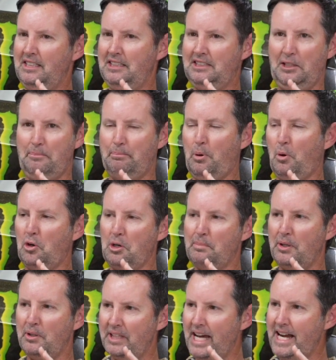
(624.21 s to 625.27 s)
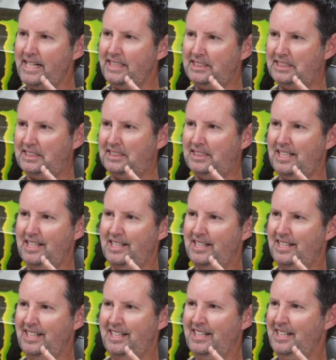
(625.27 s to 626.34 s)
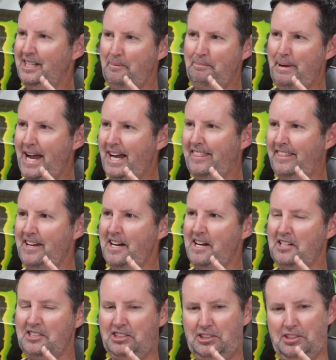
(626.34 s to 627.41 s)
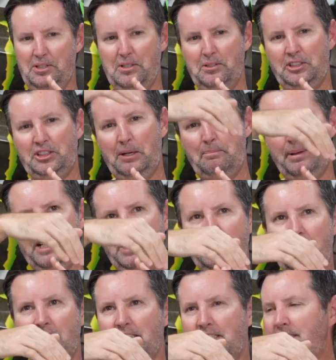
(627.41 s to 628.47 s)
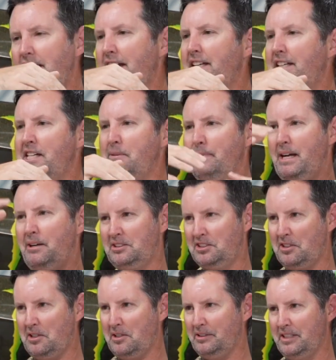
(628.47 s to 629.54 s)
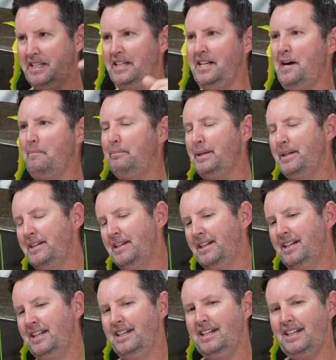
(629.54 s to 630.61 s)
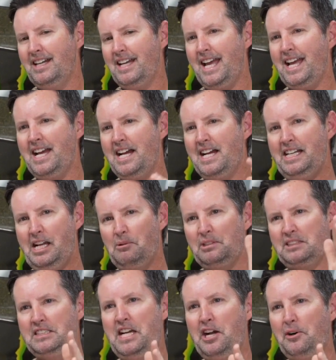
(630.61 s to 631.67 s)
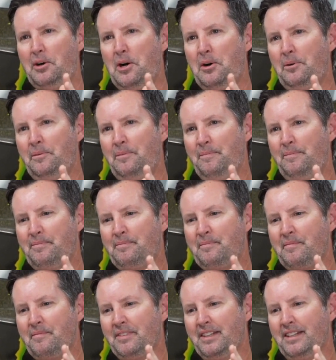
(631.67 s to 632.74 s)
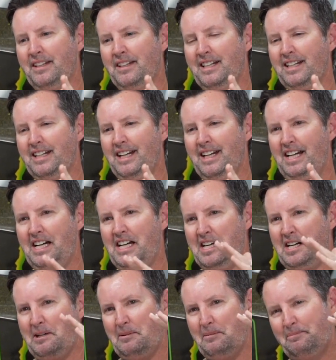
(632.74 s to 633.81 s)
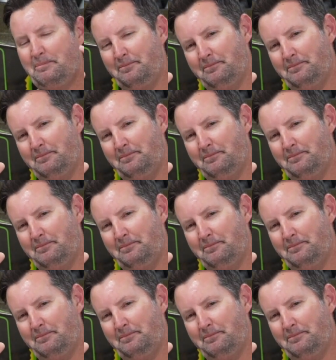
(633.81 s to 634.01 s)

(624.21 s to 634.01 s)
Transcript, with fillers: some portable lights back there to jumping into the stadium that was all lit up. Yeah. And it was narrow. Uh,